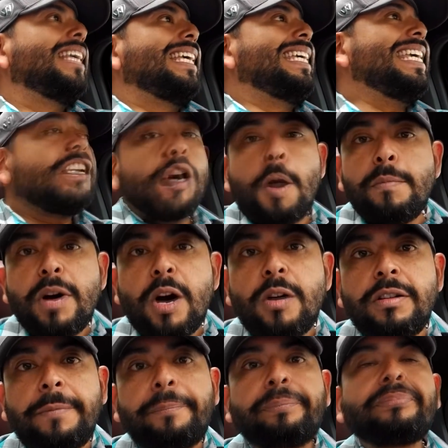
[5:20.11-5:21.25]
Eco mode
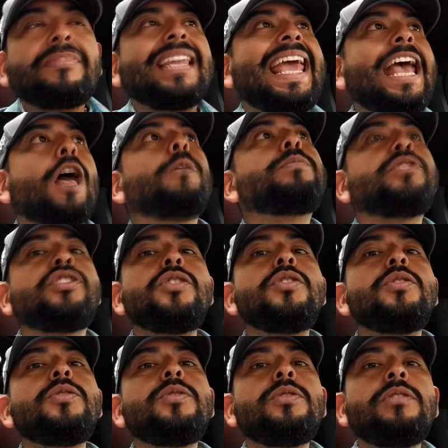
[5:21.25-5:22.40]
helps
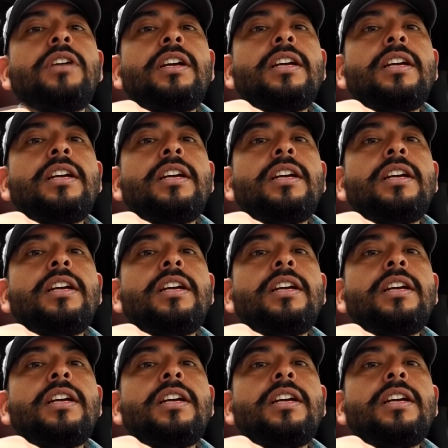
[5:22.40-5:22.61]
you